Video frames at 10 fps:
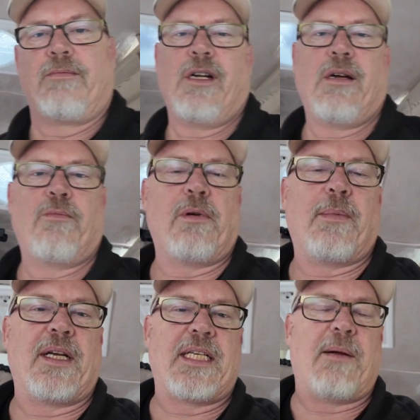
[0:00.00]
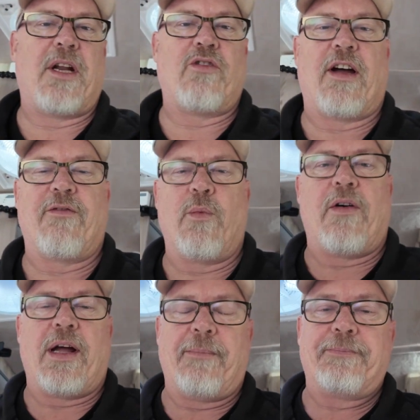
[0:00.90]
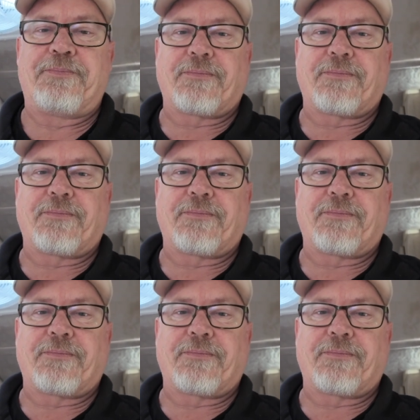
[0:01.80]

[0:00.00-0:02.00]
probably about a 10-minute drive from where I am.